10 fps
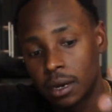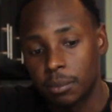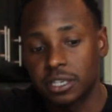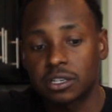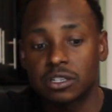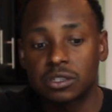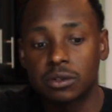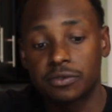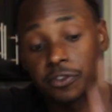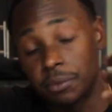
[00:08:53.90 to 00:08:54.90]
but it's
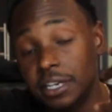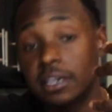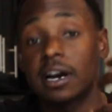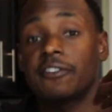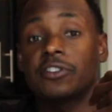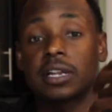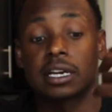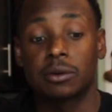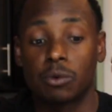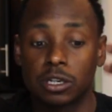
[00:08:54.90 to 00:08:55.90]
also, for me, I feel
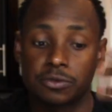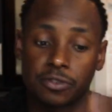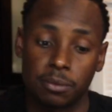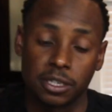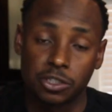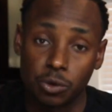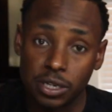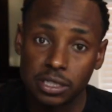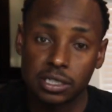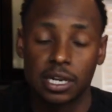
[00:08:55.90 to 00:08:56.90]
like it works for my
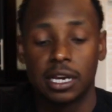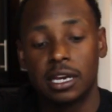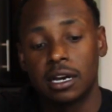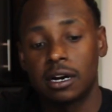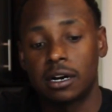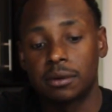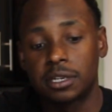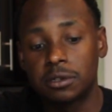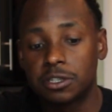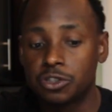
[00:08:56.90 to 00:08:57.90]
joints,
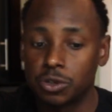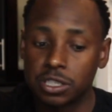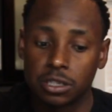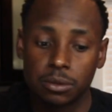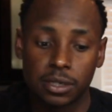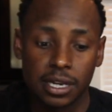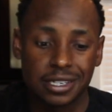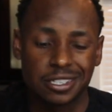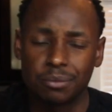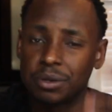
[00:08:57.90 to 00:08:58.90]
keeps the joints
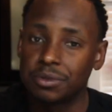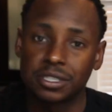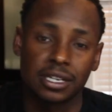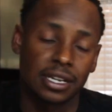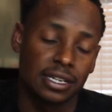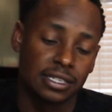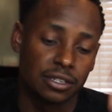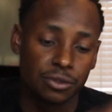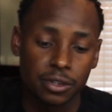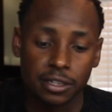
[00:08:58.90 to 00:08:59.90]
lubricated. Some people say that
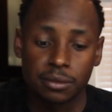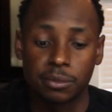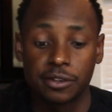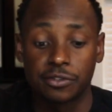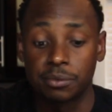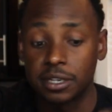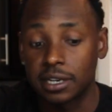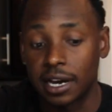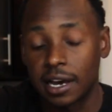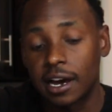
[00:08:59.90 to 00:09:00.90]
doesn't do nothing, but for
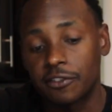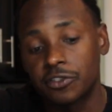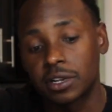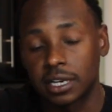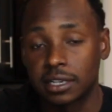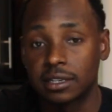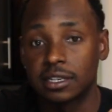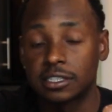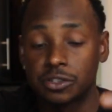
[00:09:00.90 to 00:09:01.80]
me, I feel like it does